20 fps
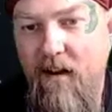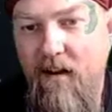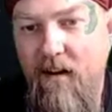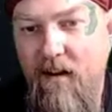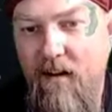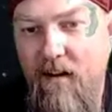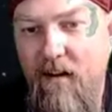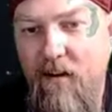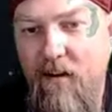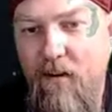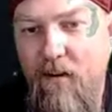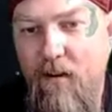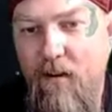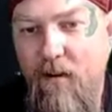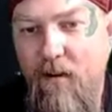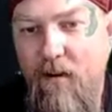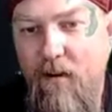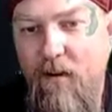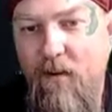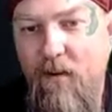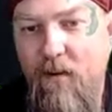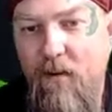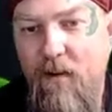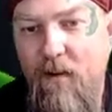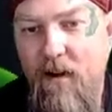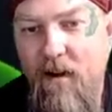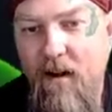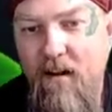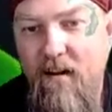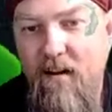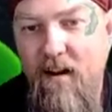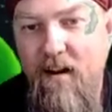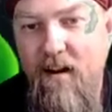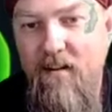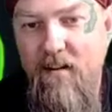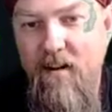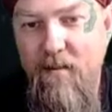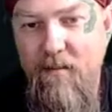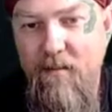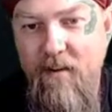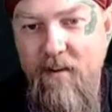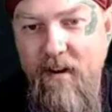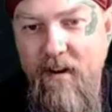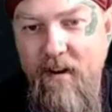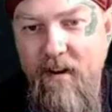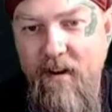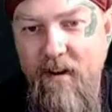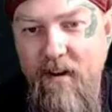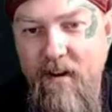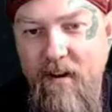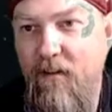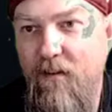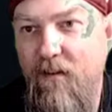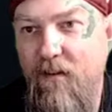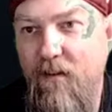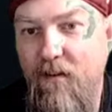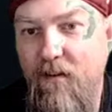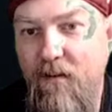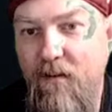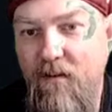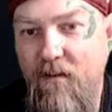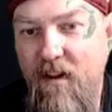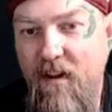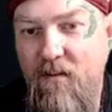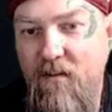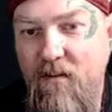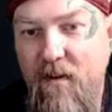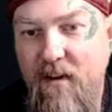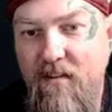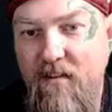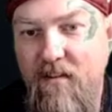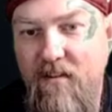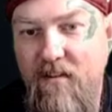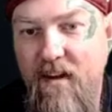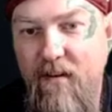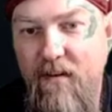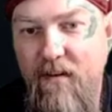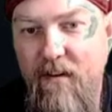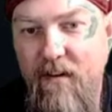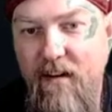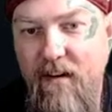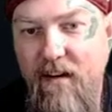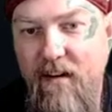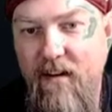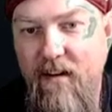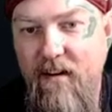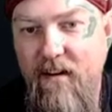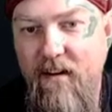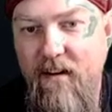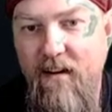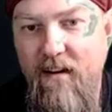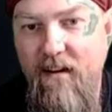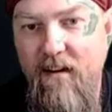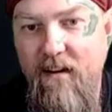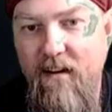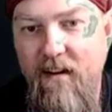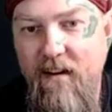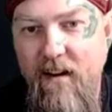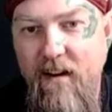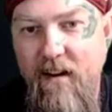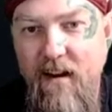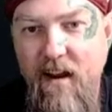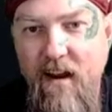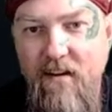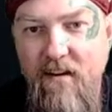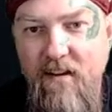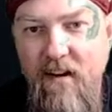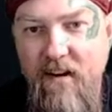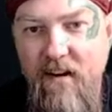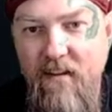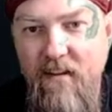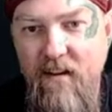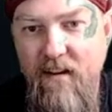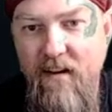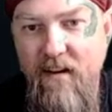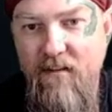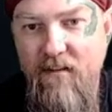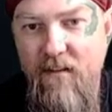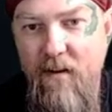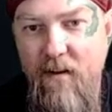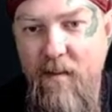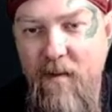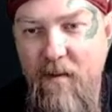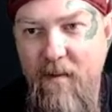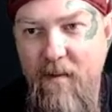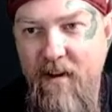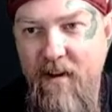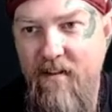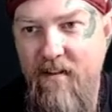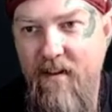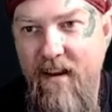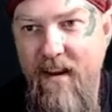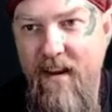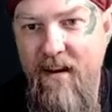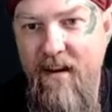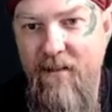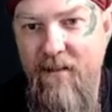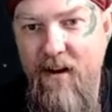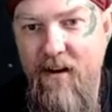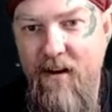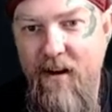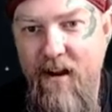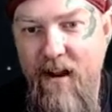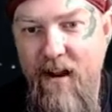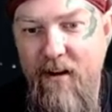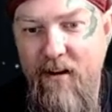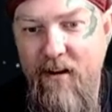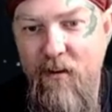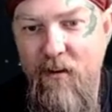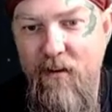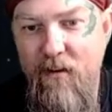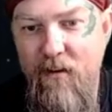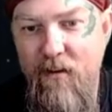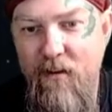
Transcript: I dropped down. Oh, Sagewise is now in the lead. He hijacked the lead from me because I can't figure out how to go into a